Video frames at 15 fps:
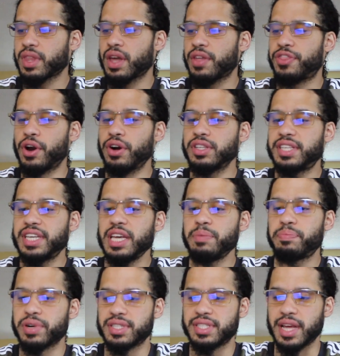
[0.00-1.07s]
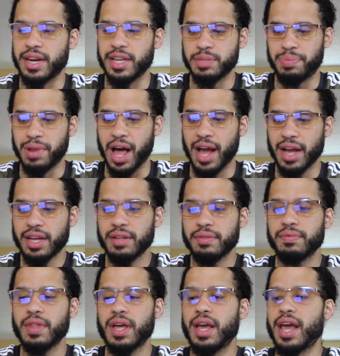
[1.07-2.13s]
13% is black,
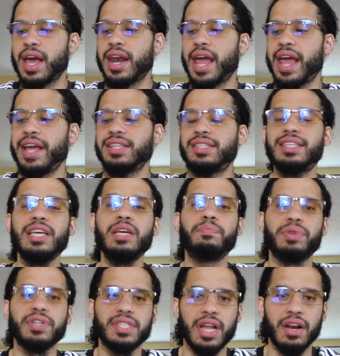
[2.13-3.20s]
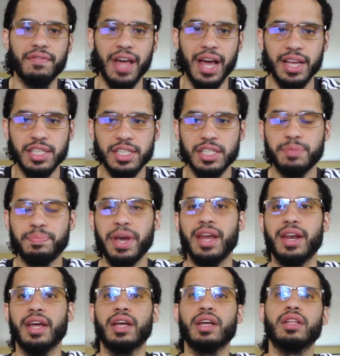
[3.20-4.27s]
and 18% of that is
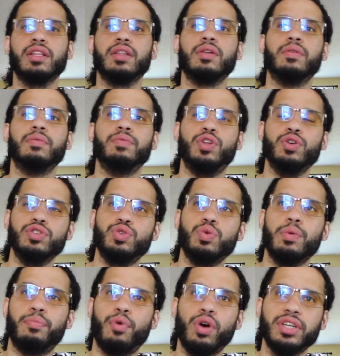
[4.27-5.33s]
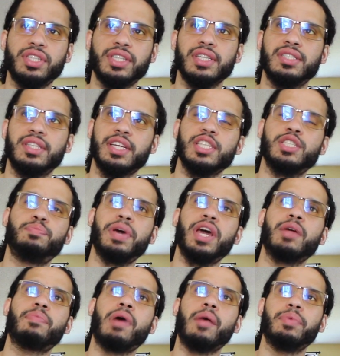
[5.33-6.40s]
Hispanic. Due to abortions, the
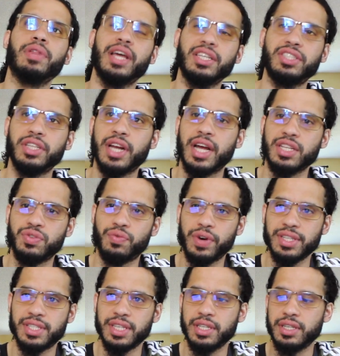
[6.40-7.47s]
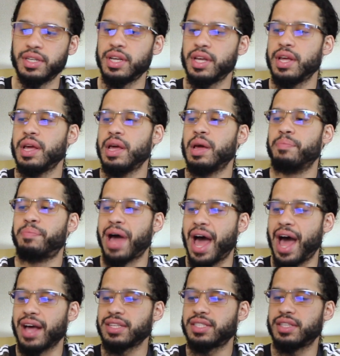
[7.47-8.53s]
Hispanic population has risen
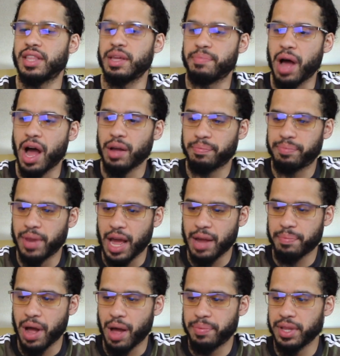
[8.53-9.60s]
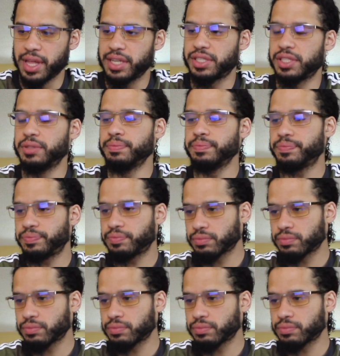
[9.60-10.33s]
past the black population.